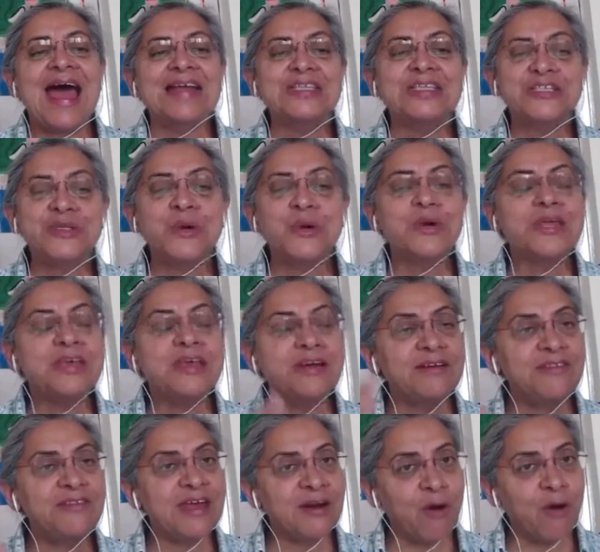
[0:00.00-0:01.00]
And so
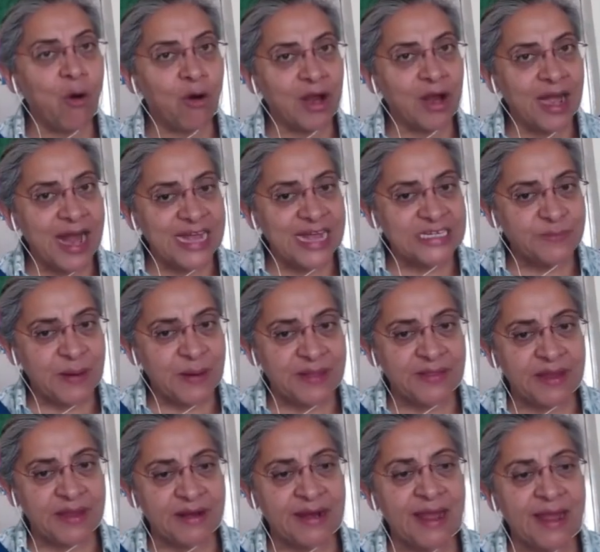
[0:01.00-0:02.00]
here they are organized by
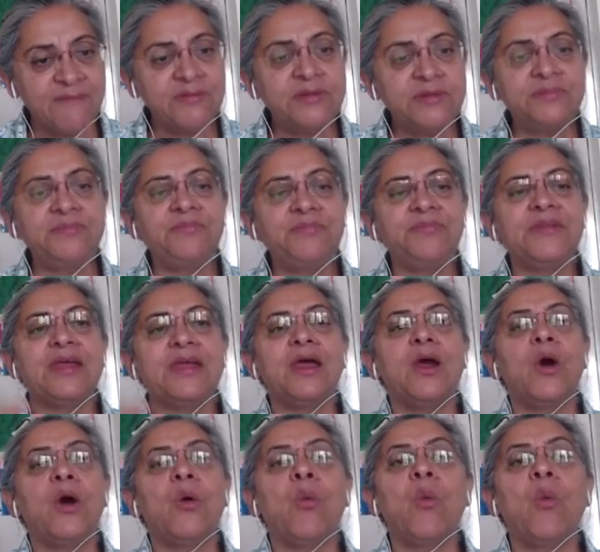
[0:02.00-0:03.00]
their level.
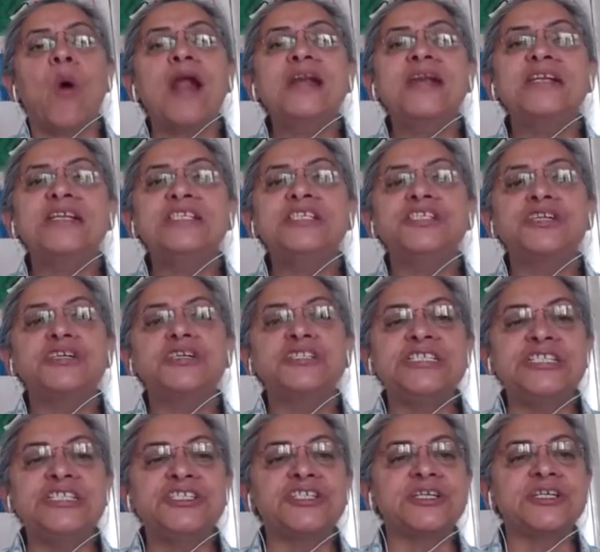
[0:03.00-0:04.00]
One teacher
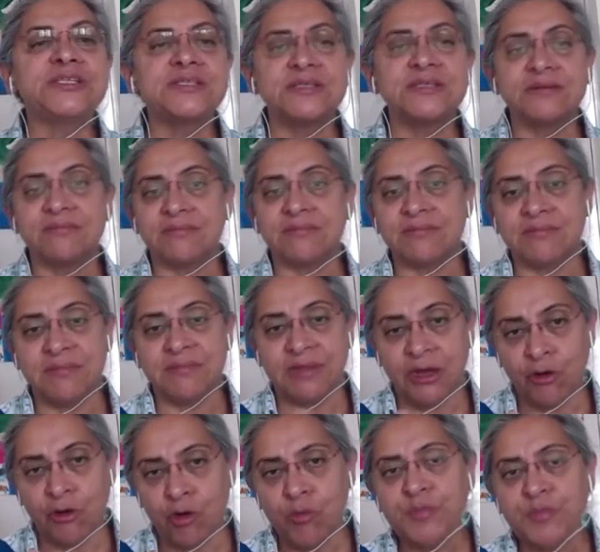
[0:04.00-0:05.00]
teaches
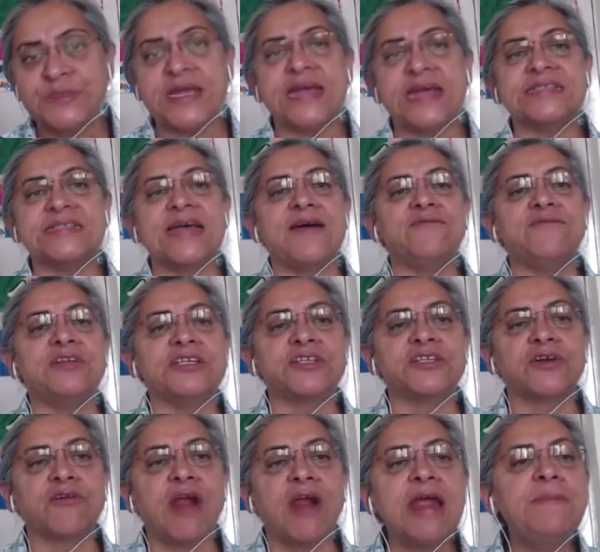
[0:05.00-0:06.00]
the groups as I've
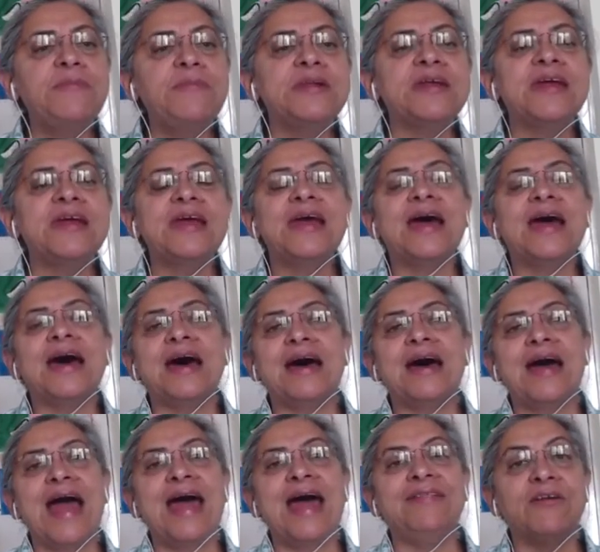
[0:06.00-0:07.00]
described,
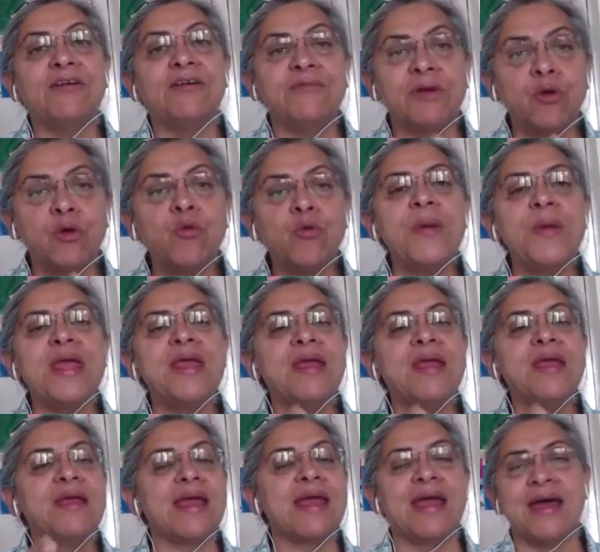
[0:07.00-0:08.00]
and the
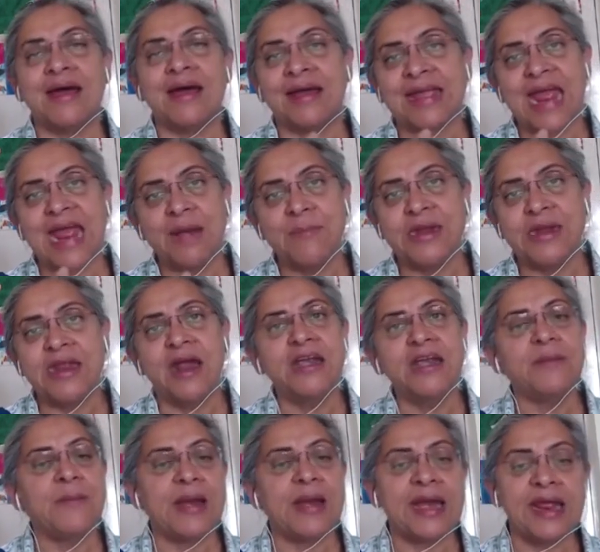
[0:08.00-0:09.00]
grouping can be
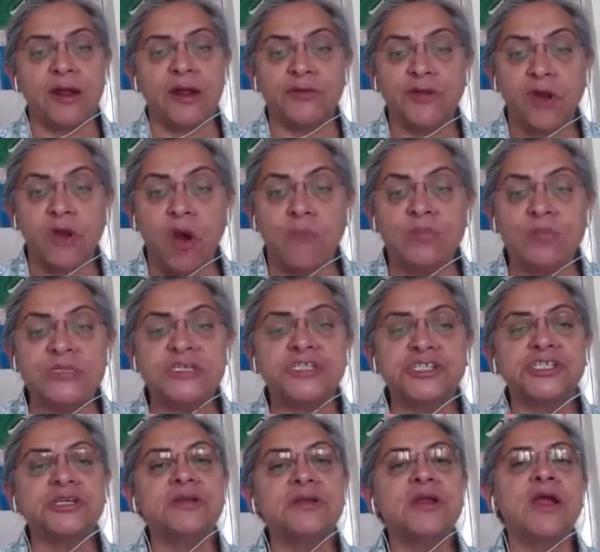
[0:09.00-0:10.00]
done depending on the
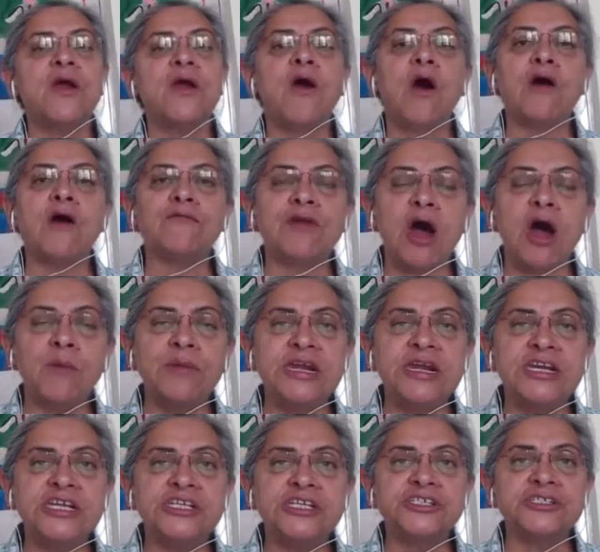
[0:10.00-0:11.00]
composition of how
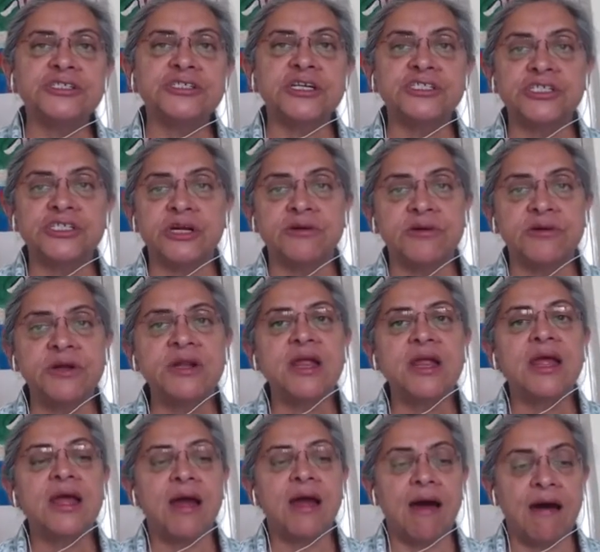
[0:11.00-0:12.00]
many teachers and children
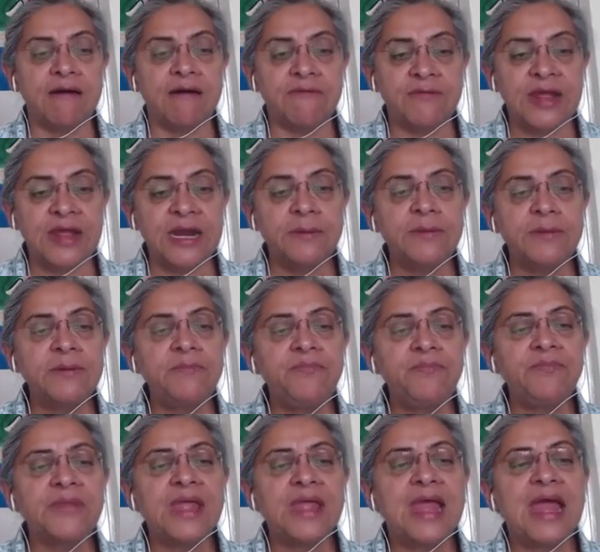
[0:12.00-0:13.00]
are available.
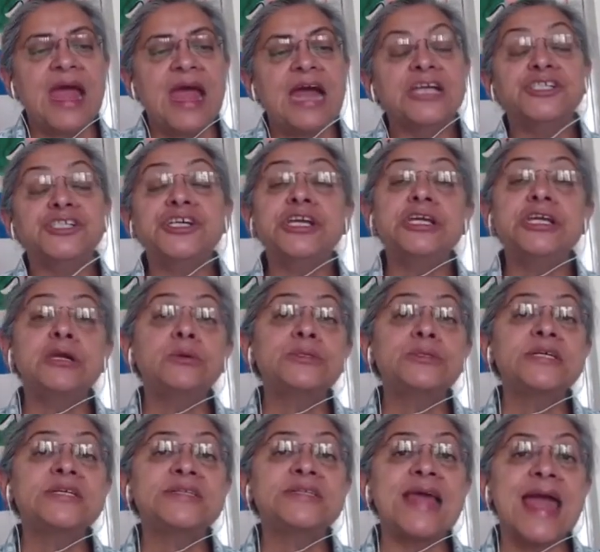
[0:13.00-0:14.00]
She
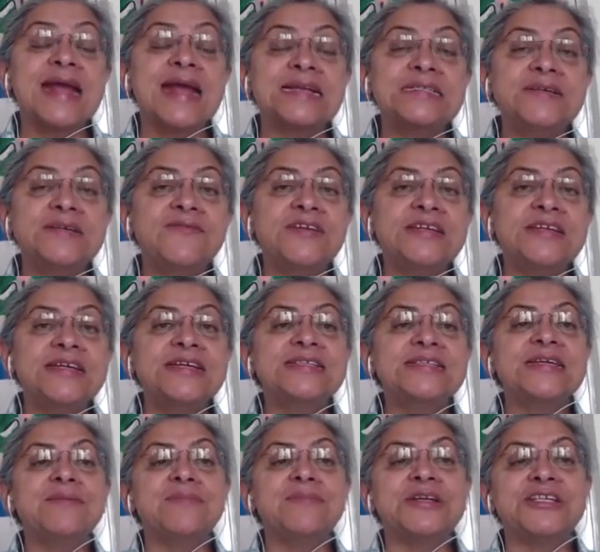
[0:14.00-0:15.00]
uses
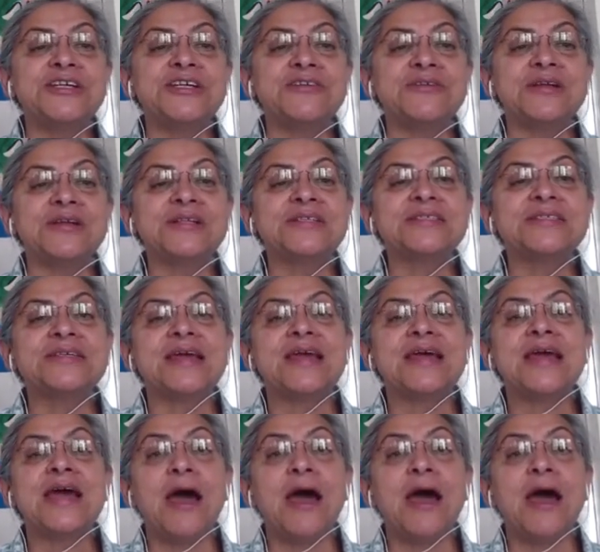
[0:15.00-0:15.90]
activities and materials